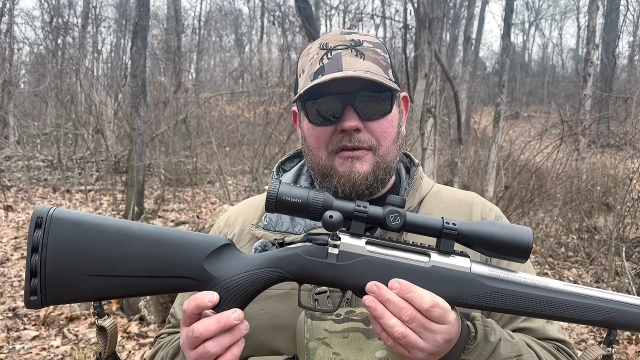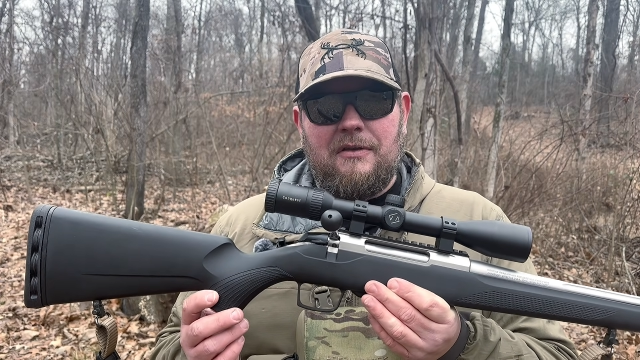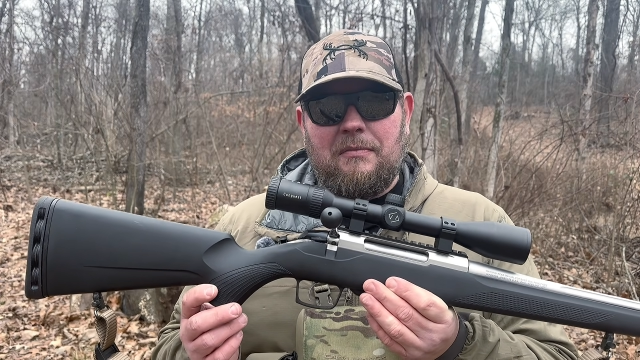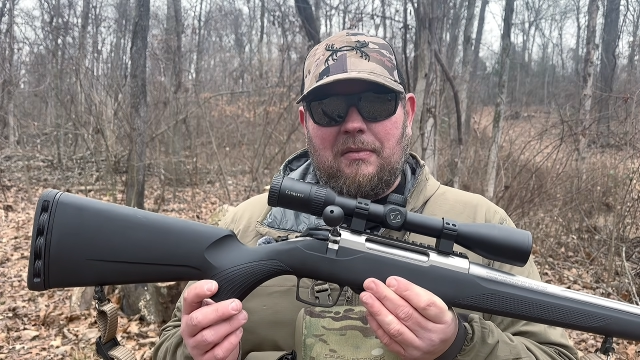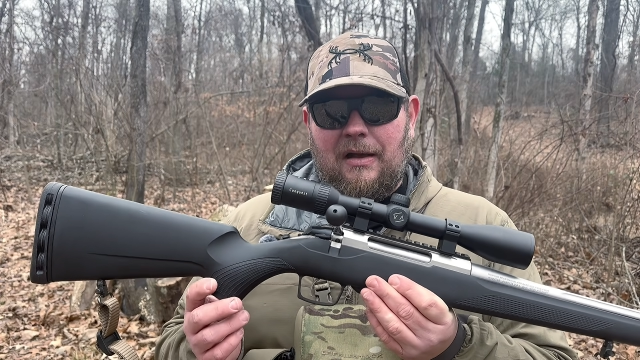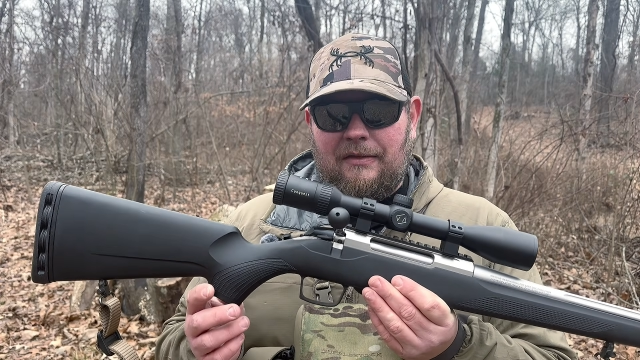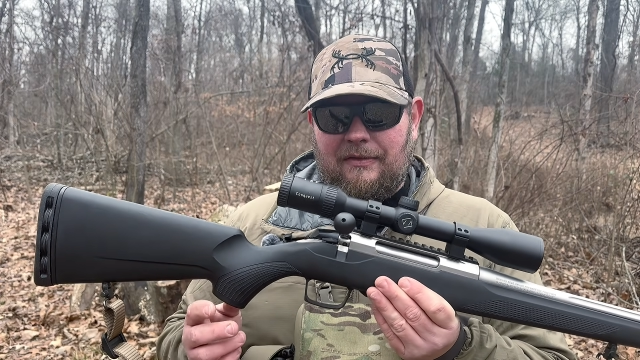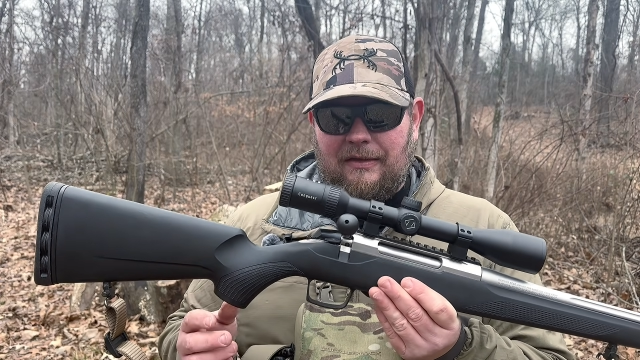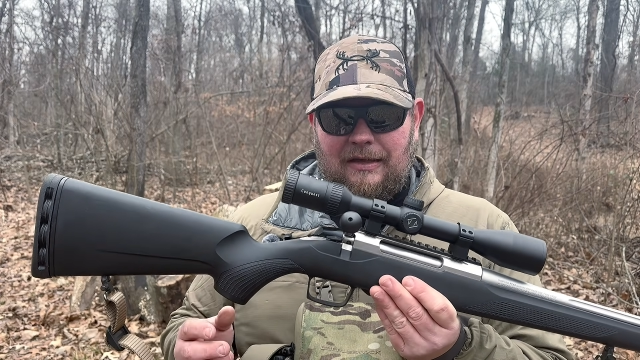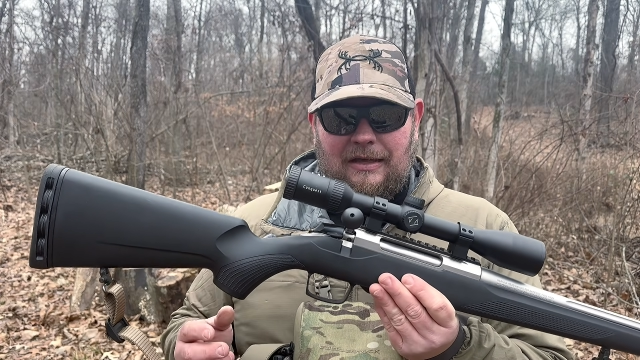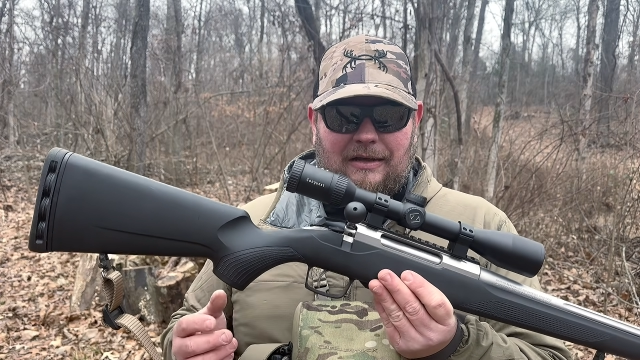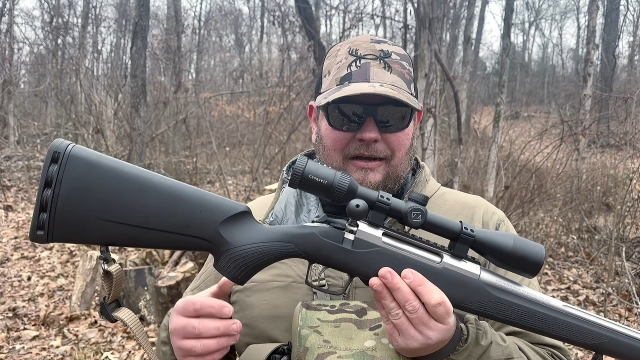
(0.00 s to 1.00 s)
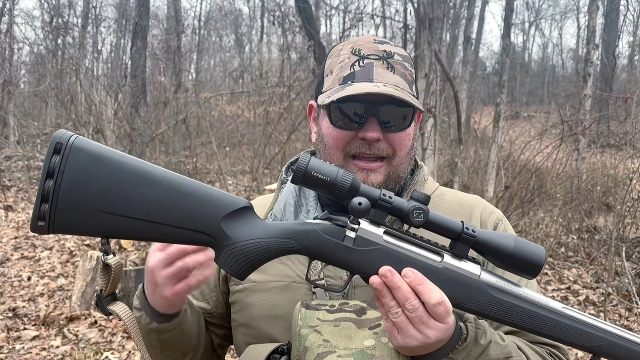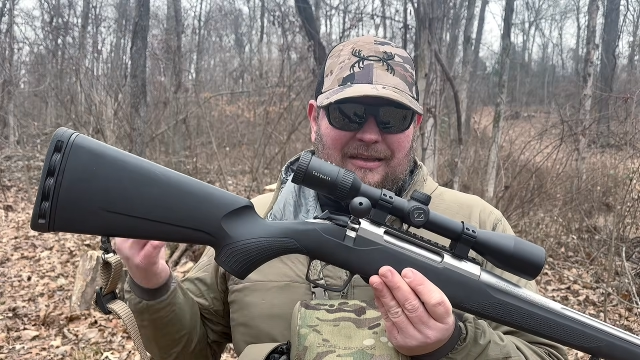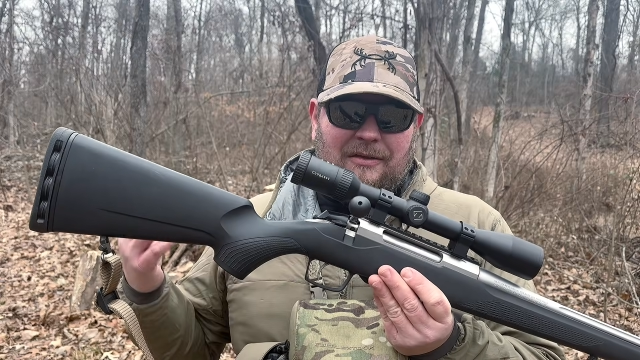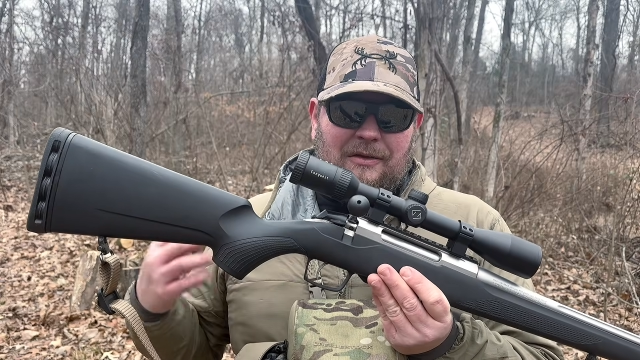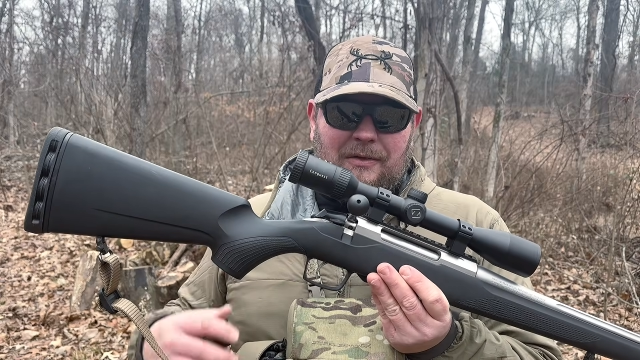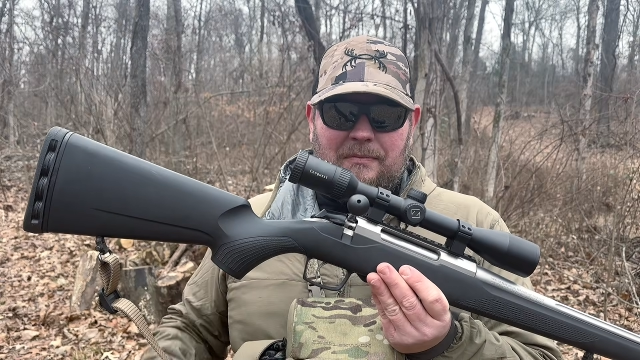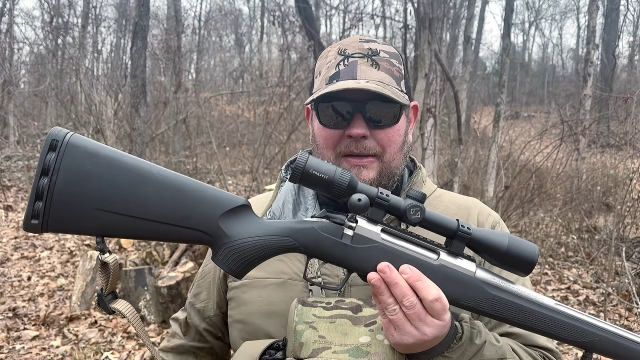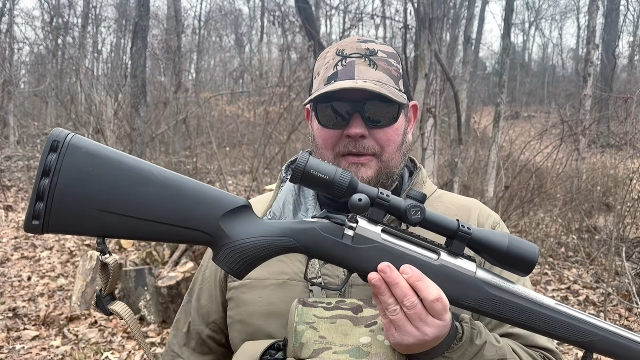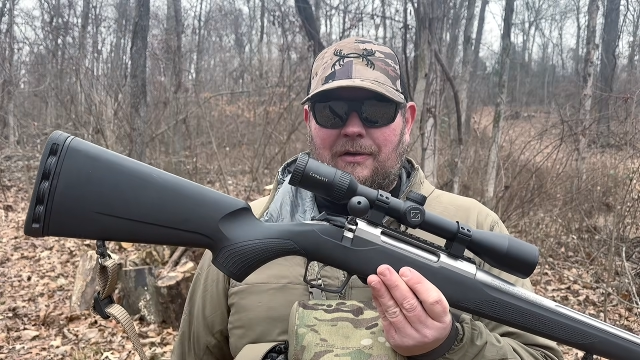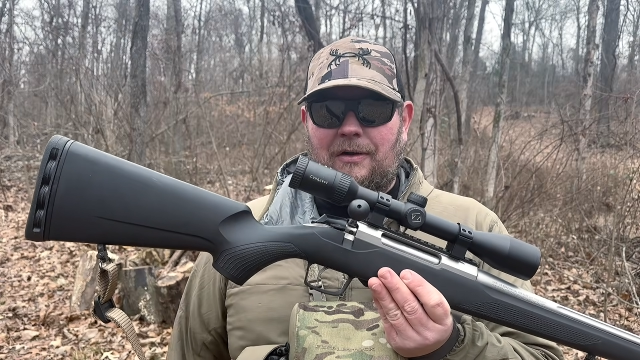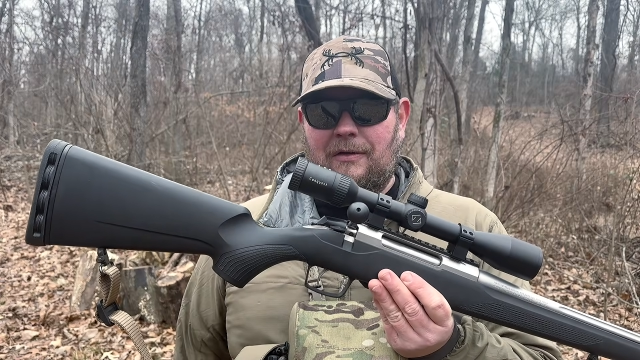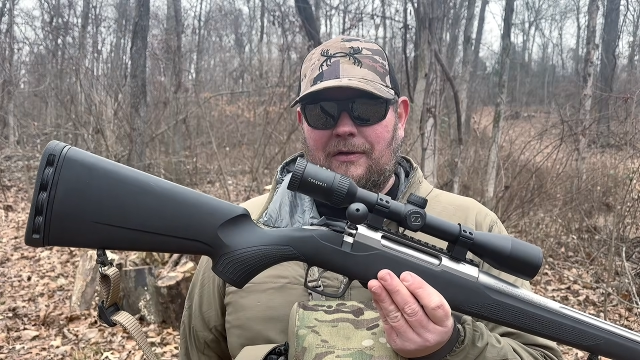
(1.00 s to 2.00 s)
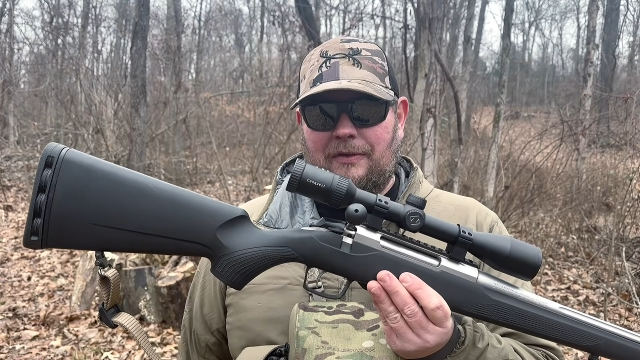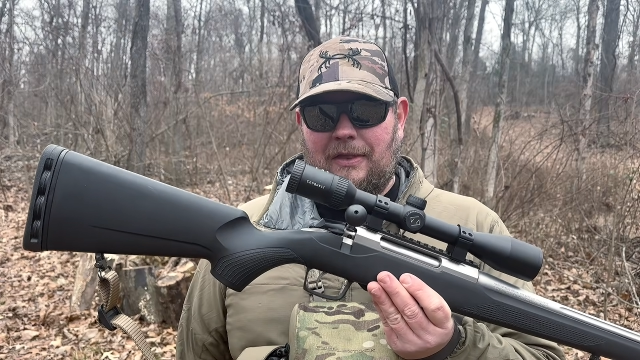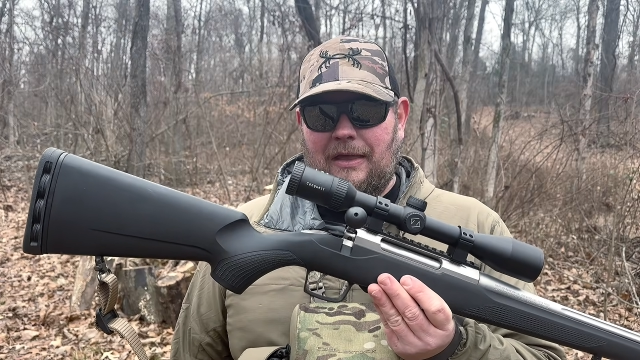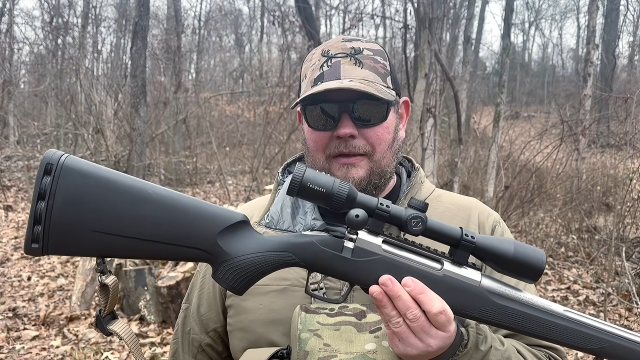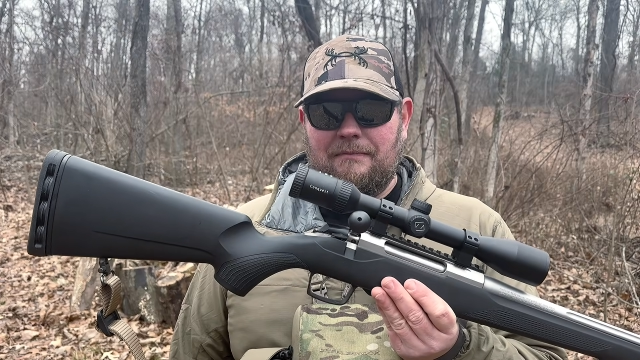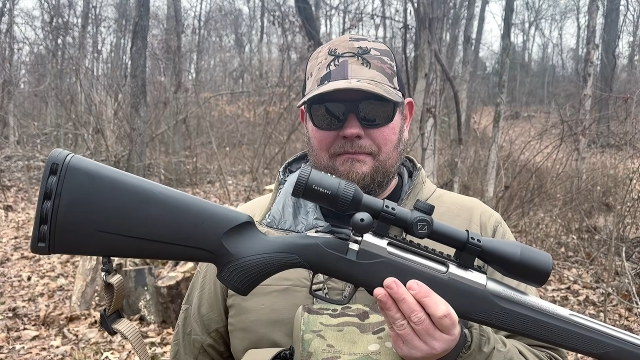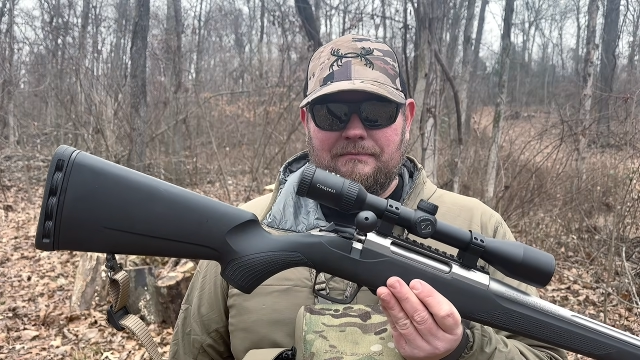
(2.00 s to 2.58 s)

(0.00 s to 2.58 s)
to the price of the gun, and I could be wrong on that.